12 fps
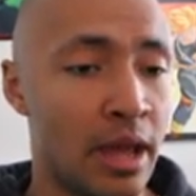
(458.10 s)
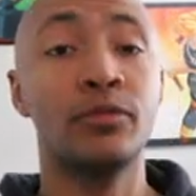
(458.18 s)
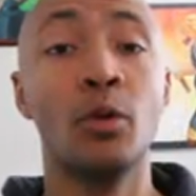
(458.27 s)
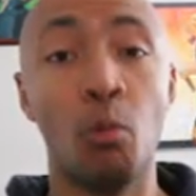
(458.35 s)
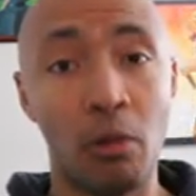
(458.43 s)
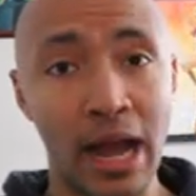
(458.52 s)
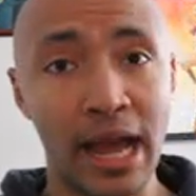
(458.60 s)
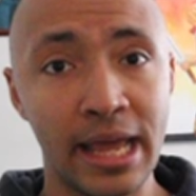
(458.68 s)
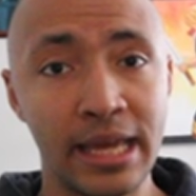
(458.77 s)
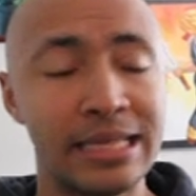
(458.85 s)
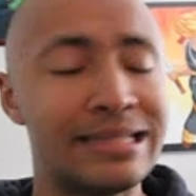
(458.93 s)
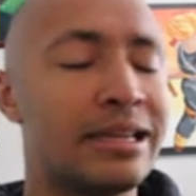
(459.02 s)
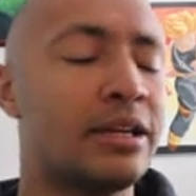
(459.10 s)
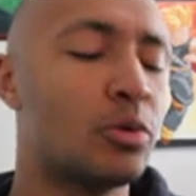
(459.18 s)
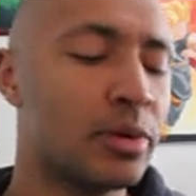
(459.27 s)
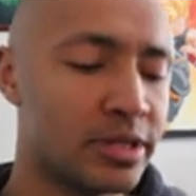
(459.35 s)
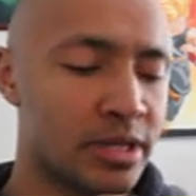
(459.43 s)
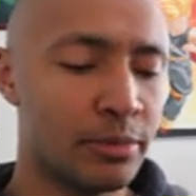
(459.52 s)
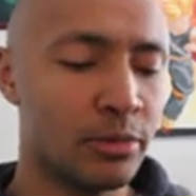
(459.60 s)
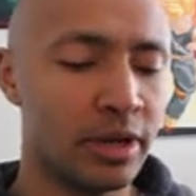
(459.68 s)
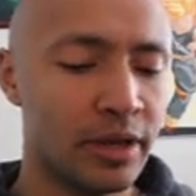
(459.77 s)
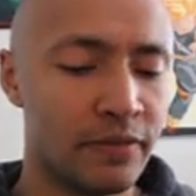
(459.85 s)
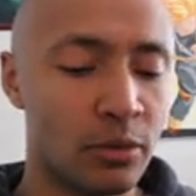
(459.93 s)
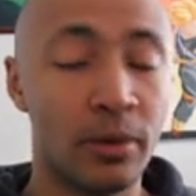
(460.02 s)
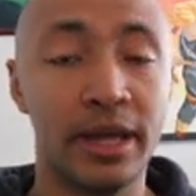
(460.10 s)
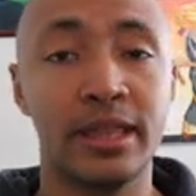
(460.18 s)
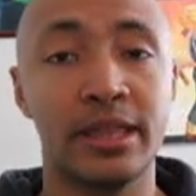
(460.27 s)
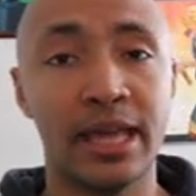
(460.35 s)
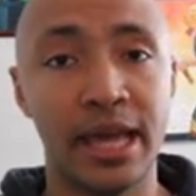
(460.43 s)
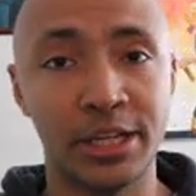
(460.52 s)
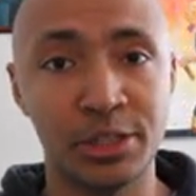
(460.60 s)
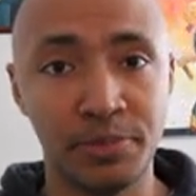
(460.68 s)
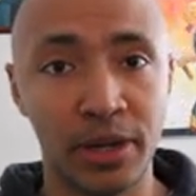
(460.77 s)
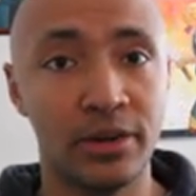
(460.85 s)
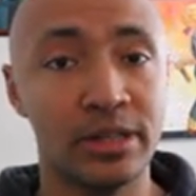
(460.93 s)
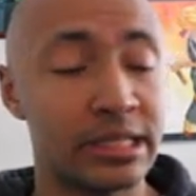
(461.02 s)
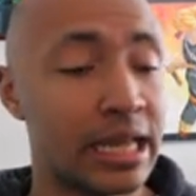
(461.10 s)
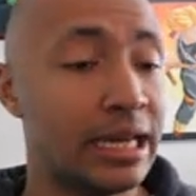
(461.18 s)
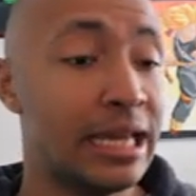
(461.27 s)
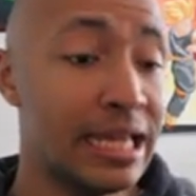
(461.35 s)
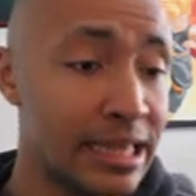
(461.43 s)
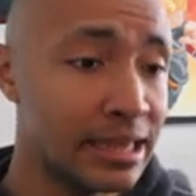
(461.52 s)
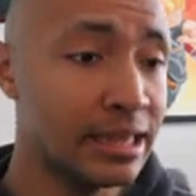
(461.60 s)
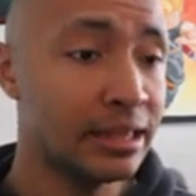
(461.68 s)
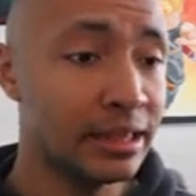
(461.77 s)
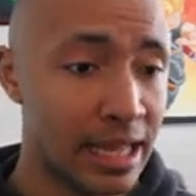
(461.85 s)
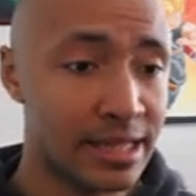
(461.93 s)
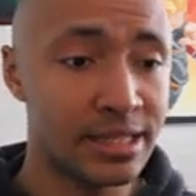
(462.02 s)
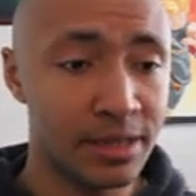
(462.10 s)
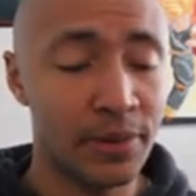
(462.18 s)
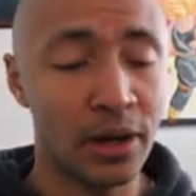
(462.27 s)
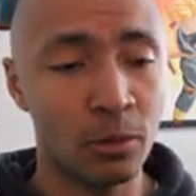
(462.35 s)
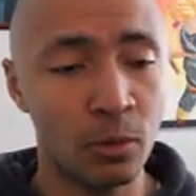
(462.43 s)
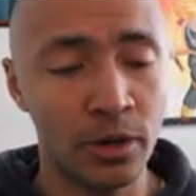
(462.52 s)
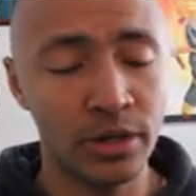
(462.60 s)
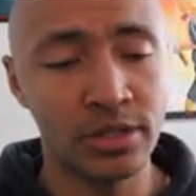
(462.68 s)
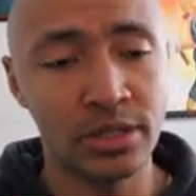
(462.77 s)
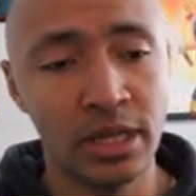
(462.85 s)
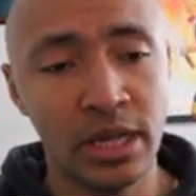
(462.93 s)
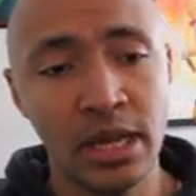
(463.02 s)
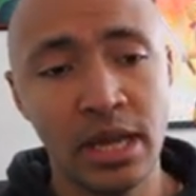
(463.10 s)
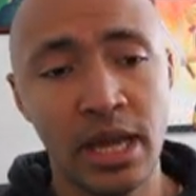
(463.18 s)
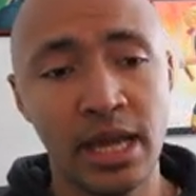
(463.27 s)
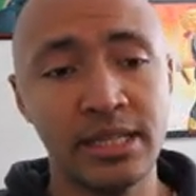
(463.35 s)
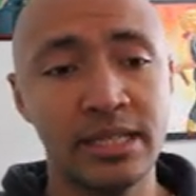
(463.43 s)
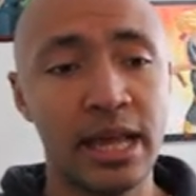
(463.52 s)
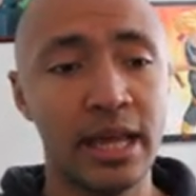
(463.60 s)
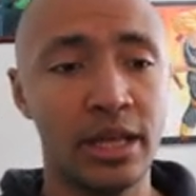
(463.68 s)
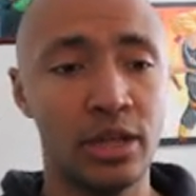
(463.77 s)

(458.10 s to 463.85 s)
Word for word: Why is that a quick summary of the way that the experience gain in Last Epoch works is that